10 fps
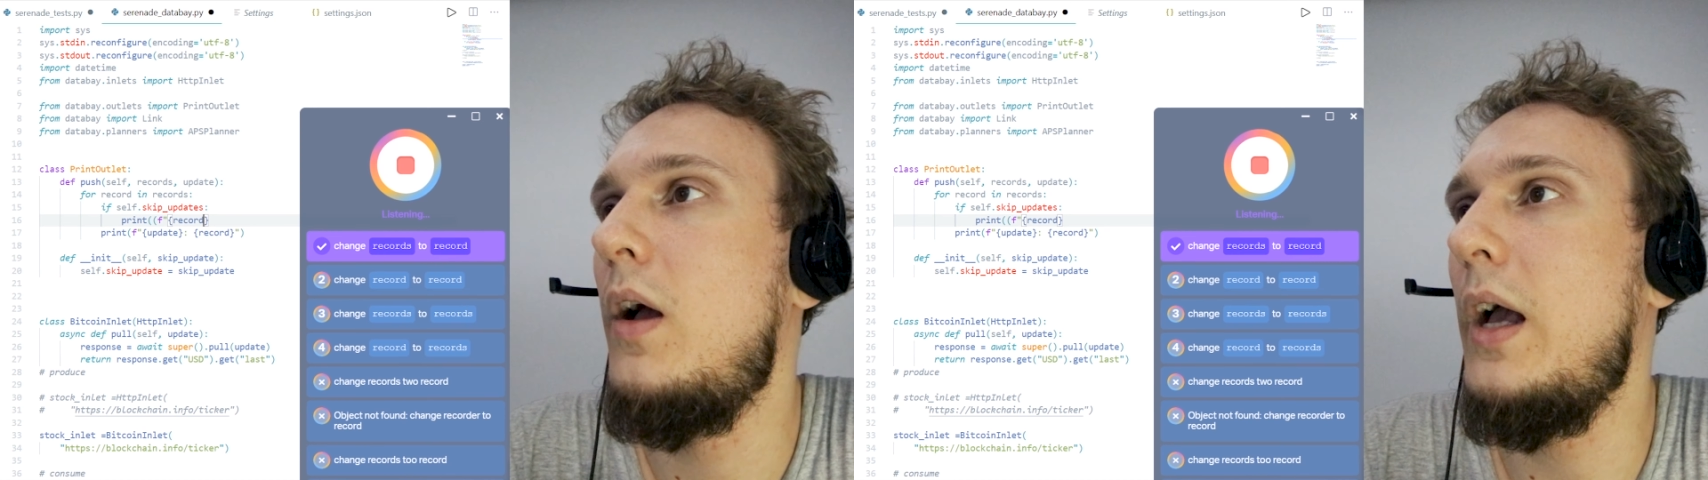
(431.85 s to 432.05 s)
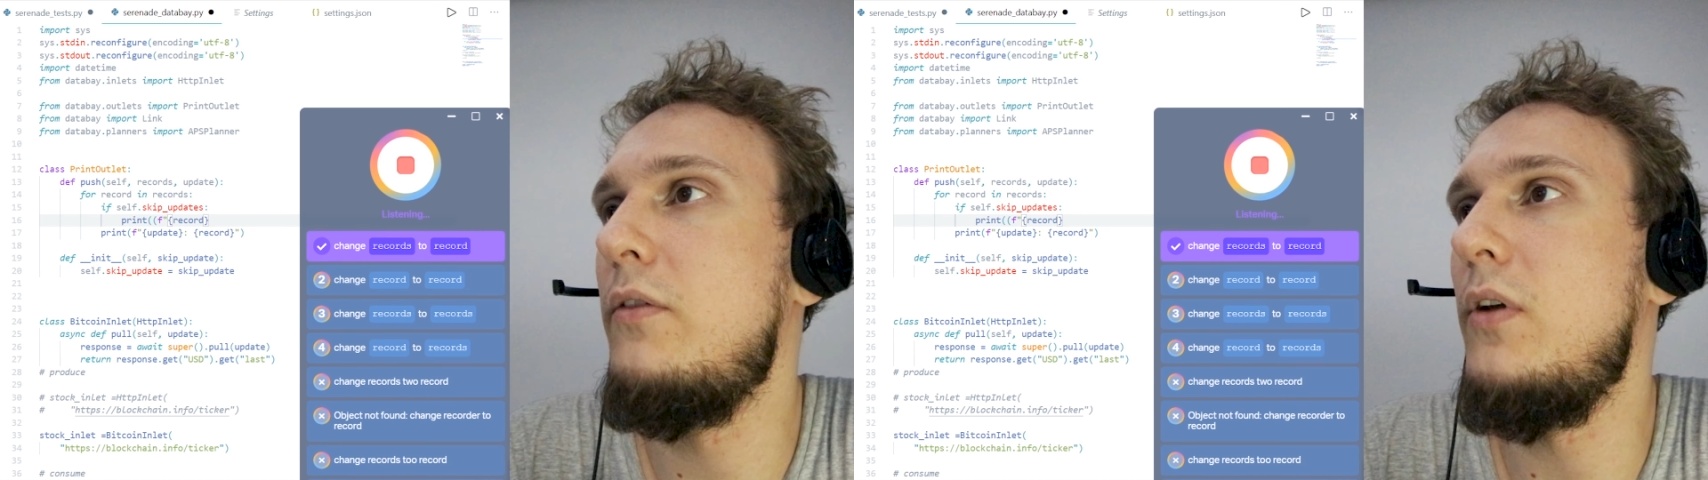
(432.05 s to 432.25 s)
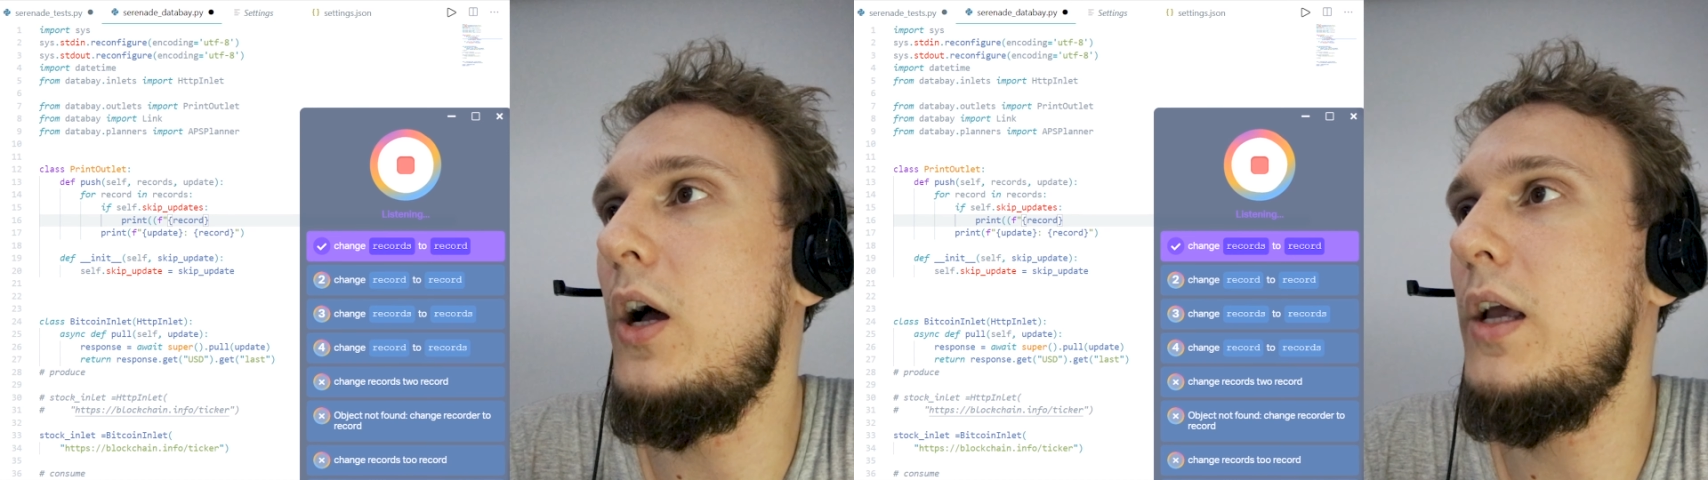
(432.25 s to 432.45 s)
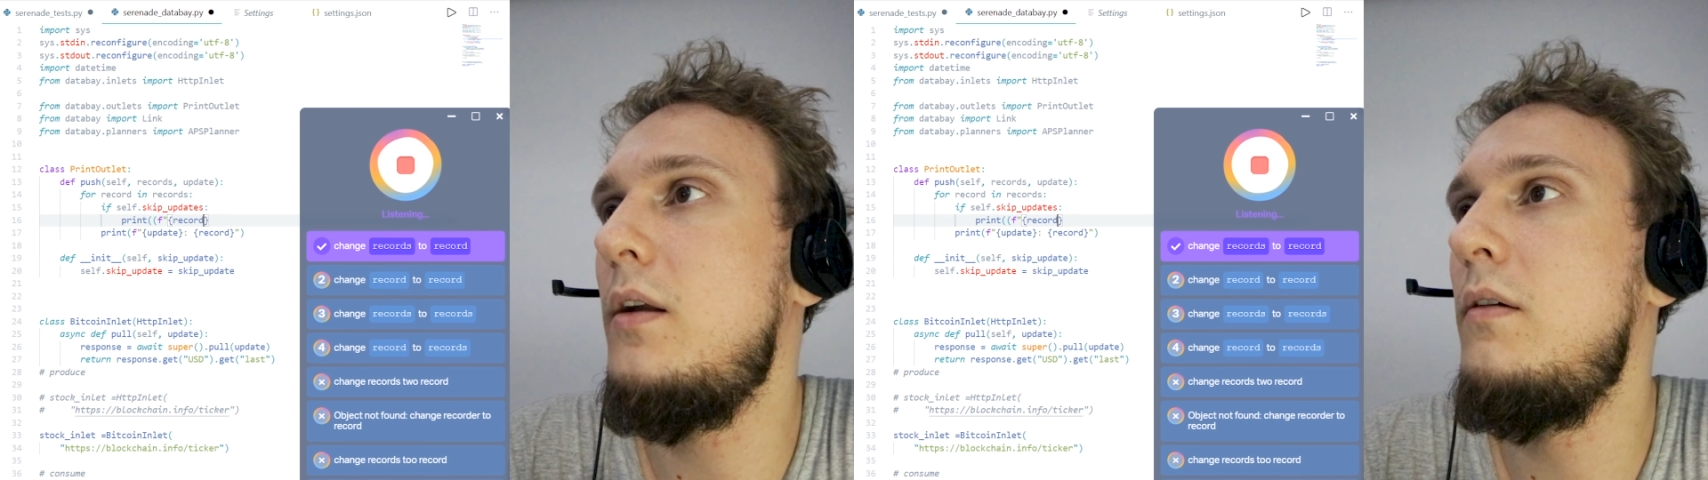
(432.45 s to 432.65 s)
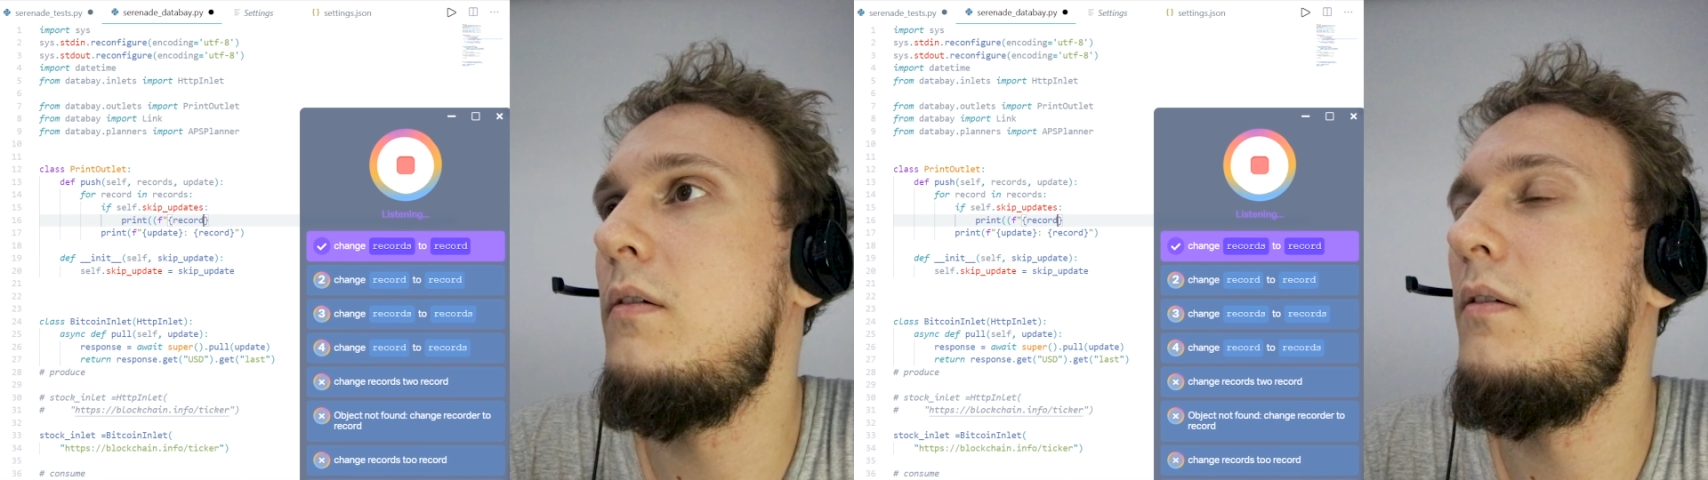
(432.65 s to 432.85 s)
End of
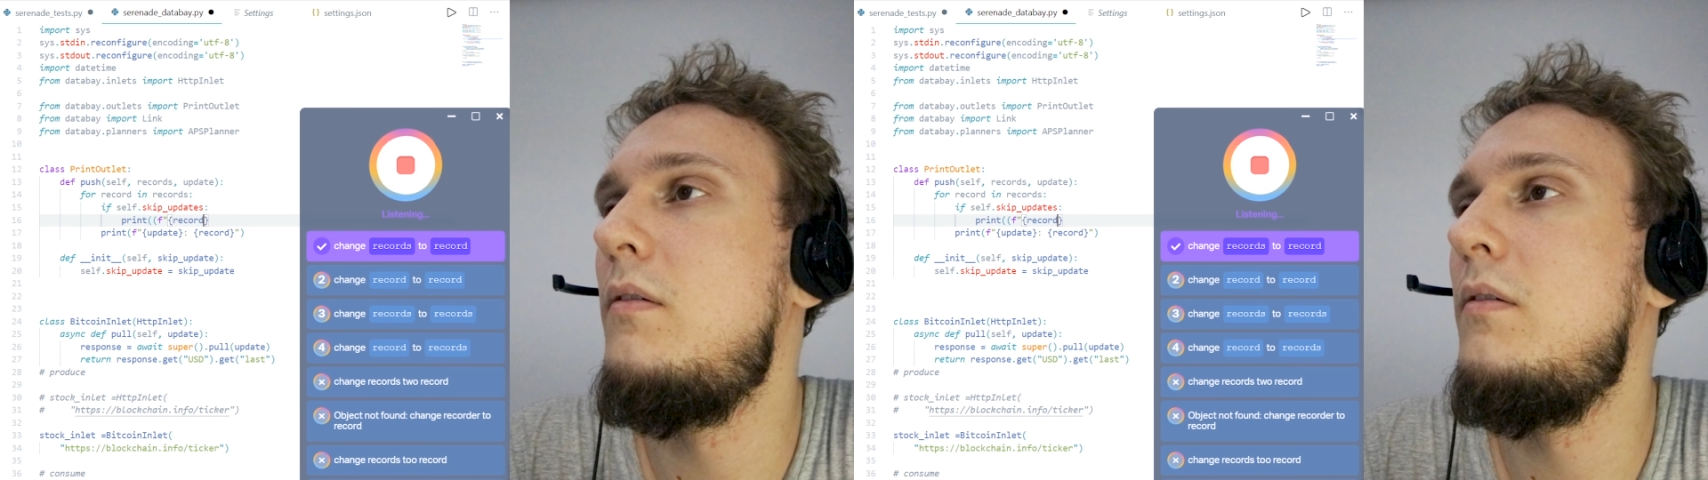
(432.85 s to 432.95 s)
line.